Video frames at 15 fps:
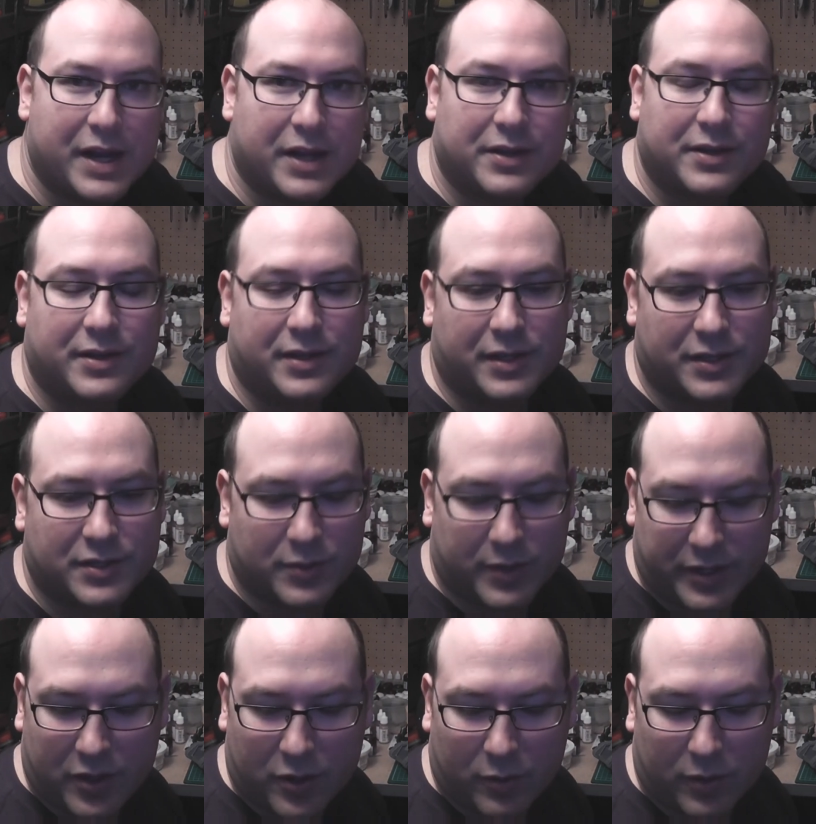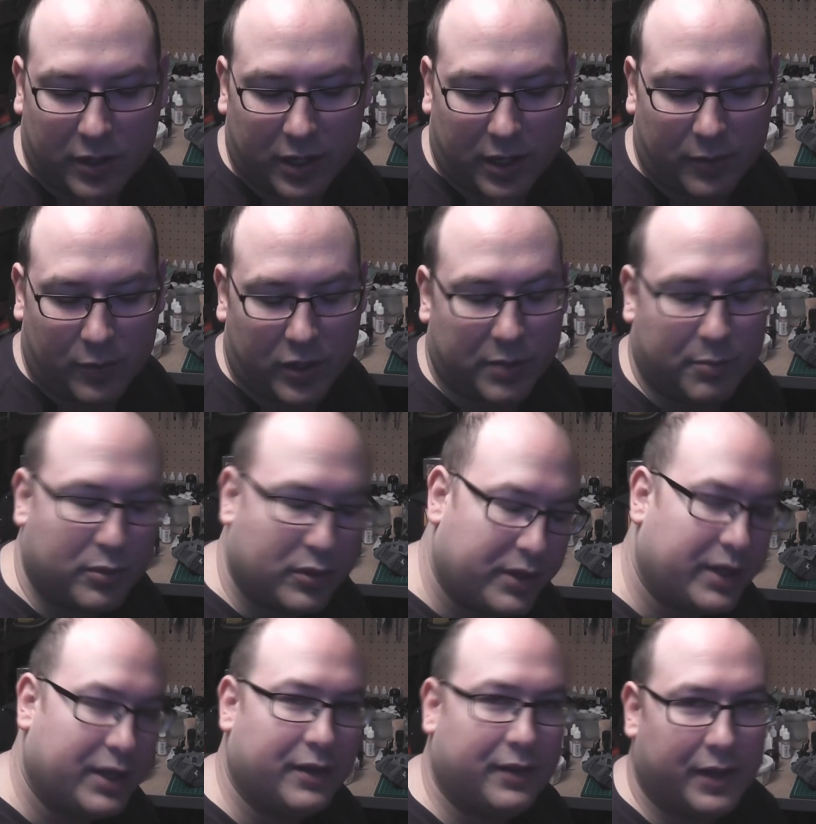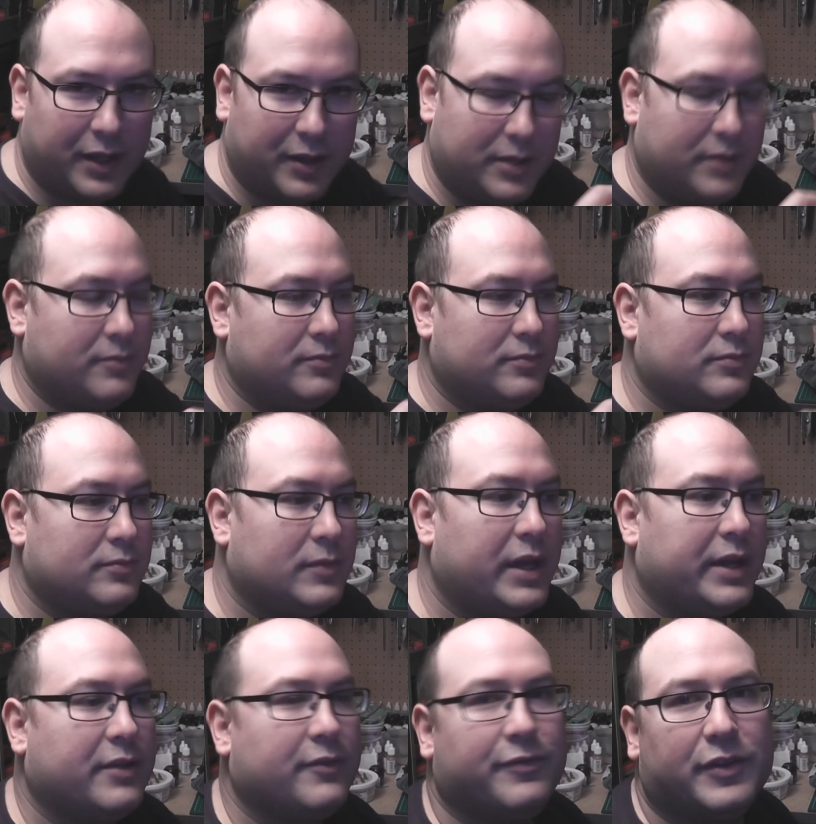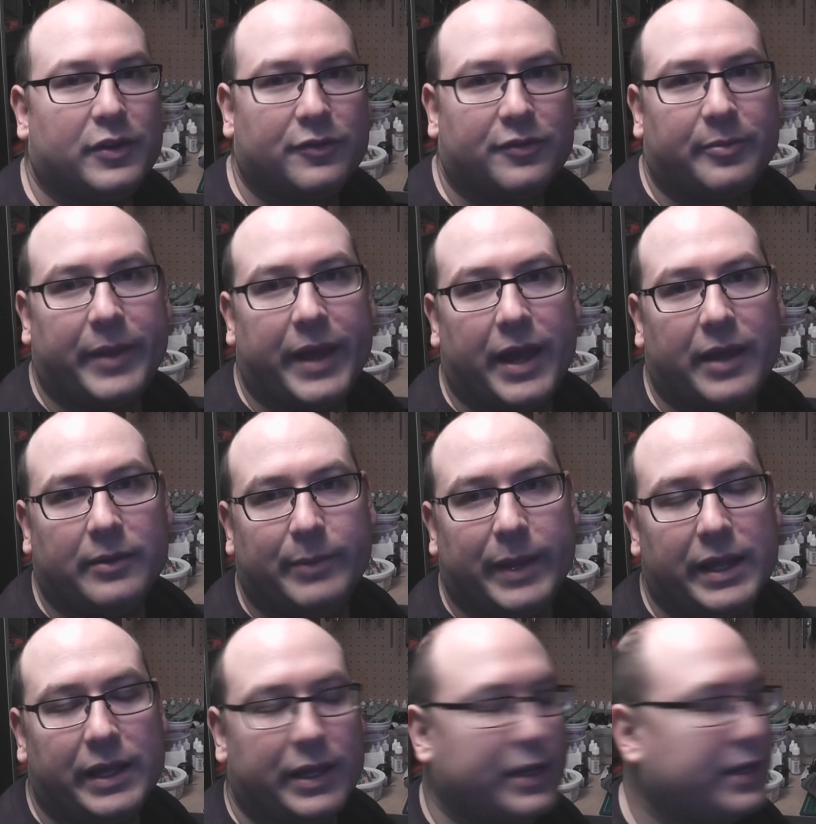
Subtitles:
get it so I know where I want to put it, and then I can fiddle from that and make